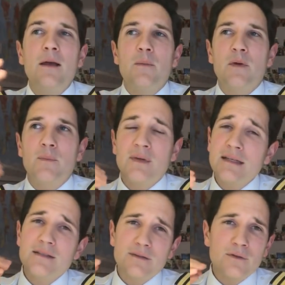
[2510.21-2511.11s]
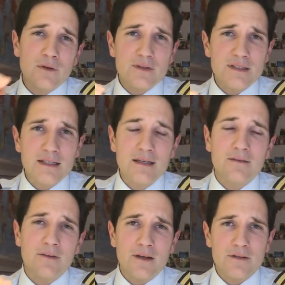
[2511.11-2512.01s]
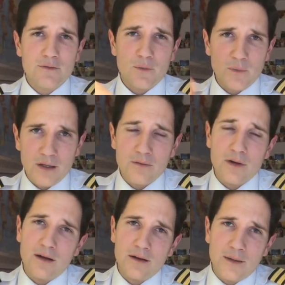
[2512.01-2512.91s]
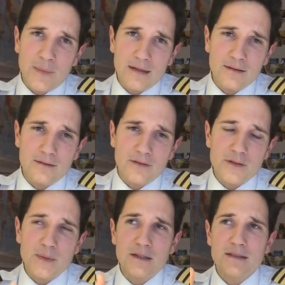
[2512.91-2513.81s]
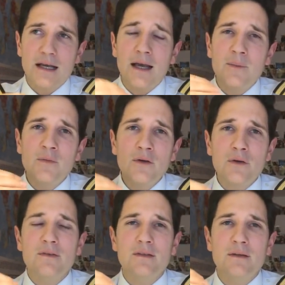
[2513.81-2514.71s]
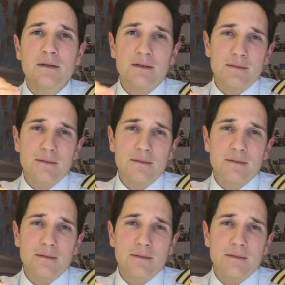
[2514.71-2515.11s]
But please do not seek advice from me regarding medical advice, because I am not the